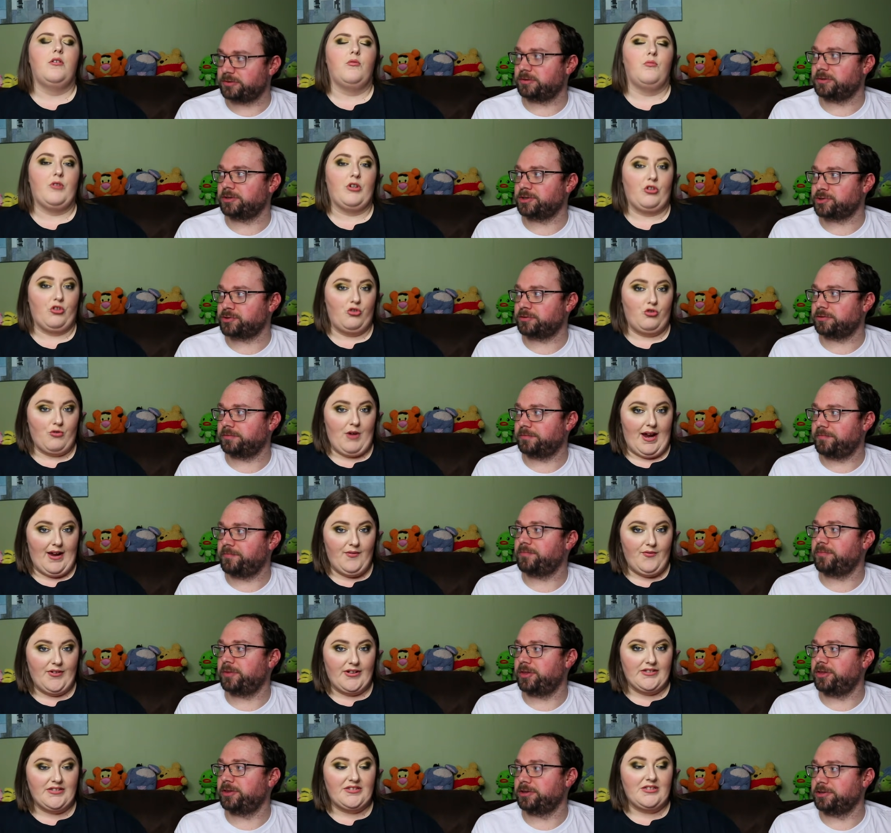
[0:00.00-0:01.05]
Speaker 1: the, Richard
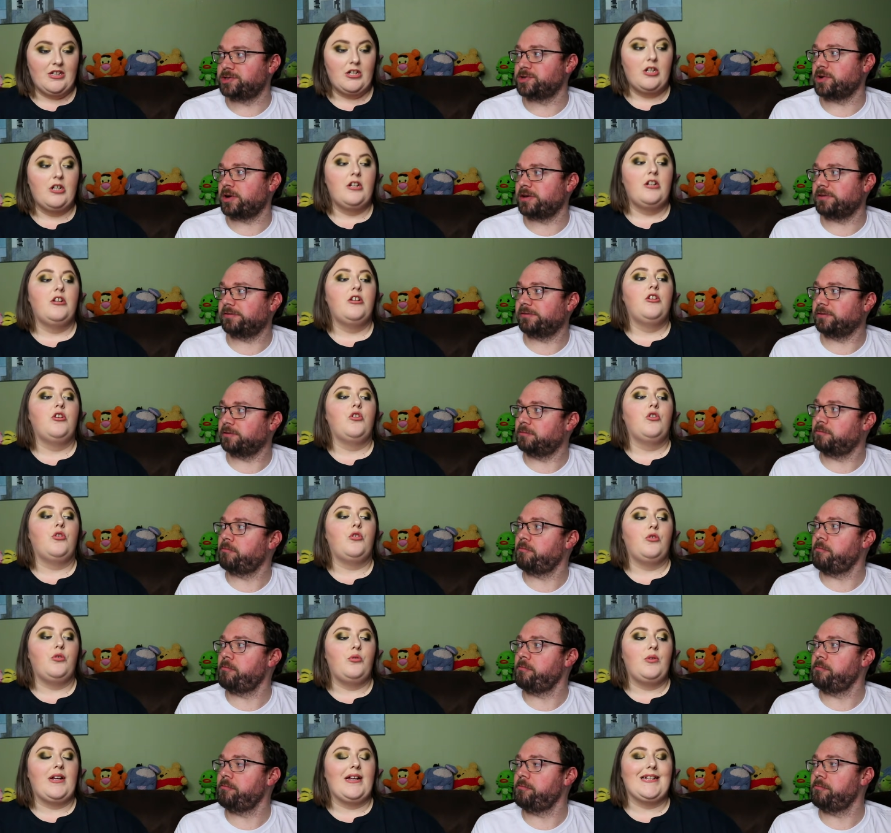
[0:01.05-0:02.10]
Dreyfuss, Dreyf.
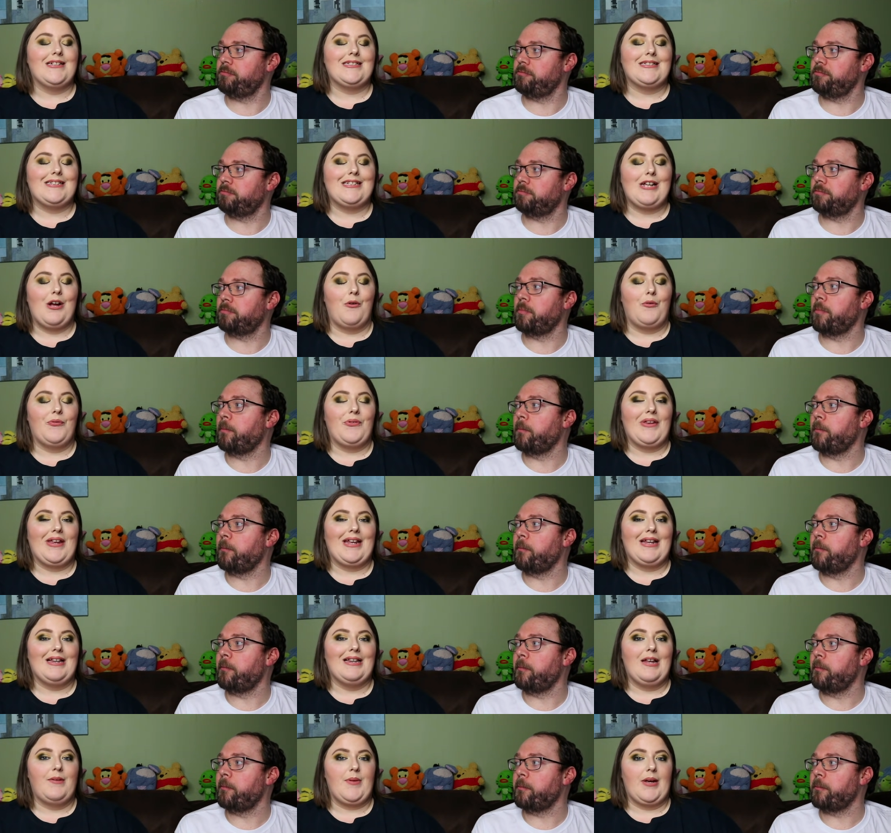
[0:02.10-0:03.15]
who is the
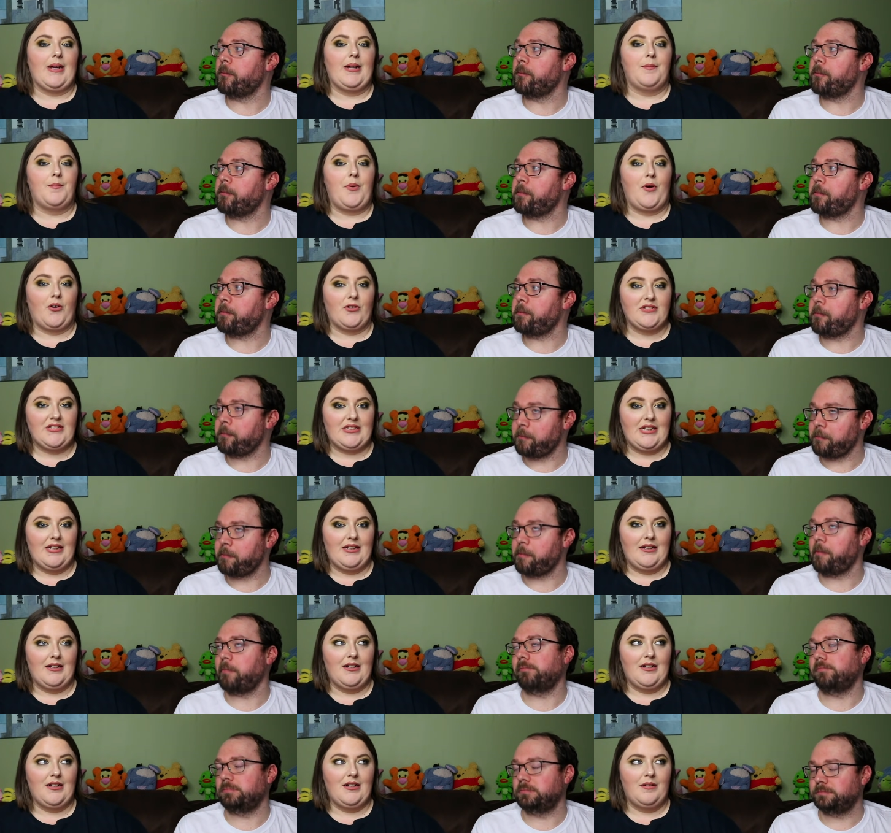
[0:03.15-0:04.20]
only living
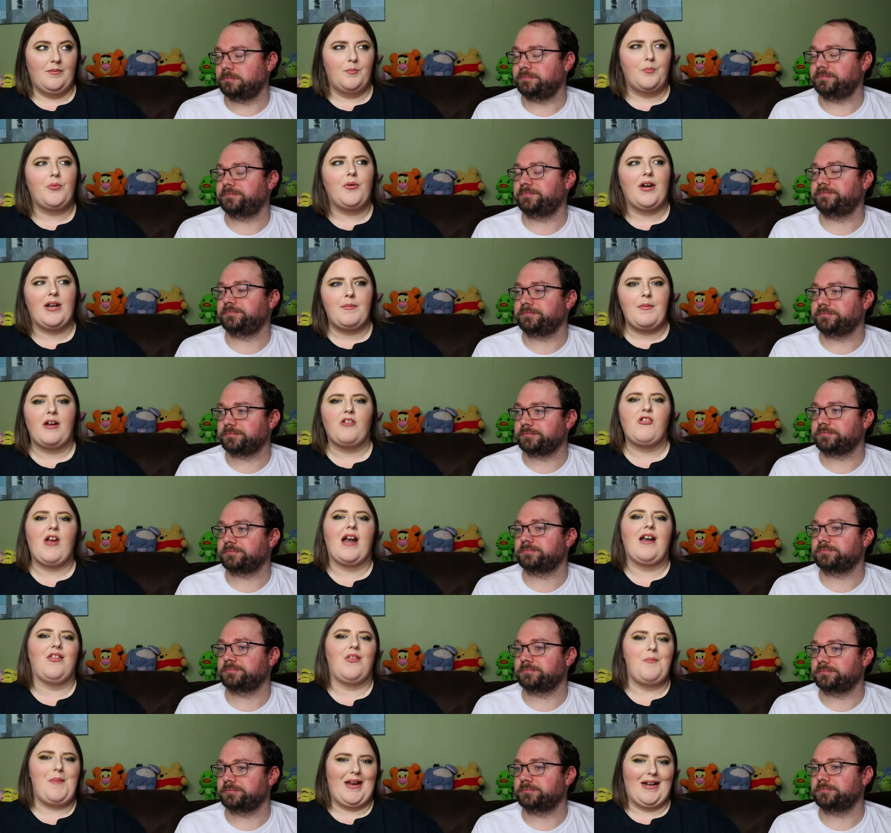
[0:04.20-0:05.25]
person pretty much
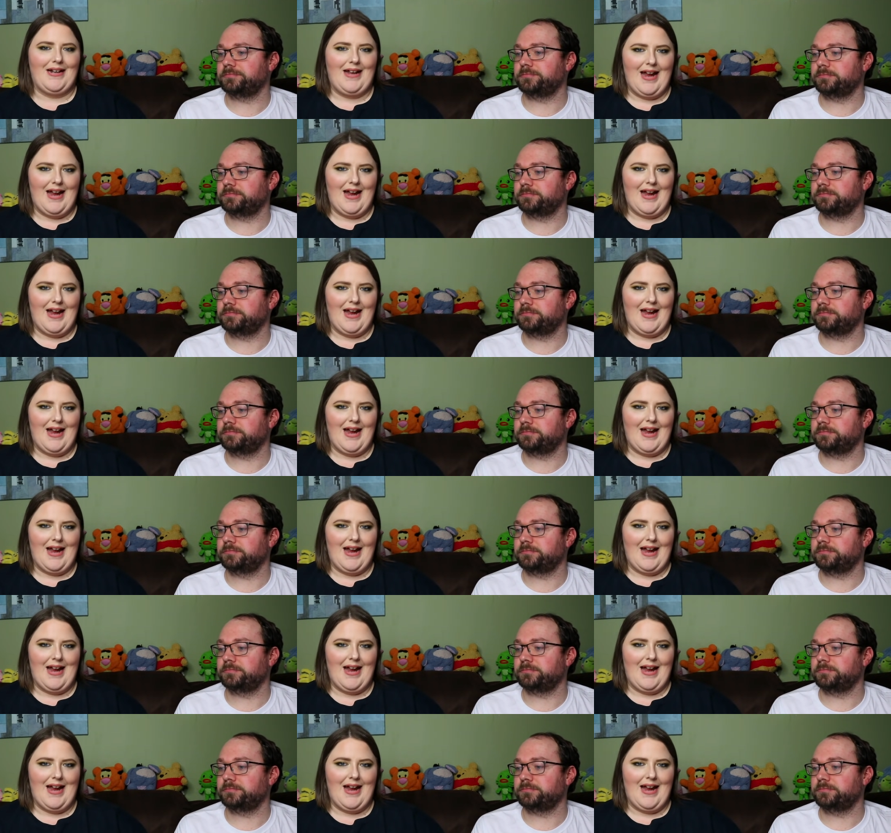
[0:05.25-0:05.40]
out of the main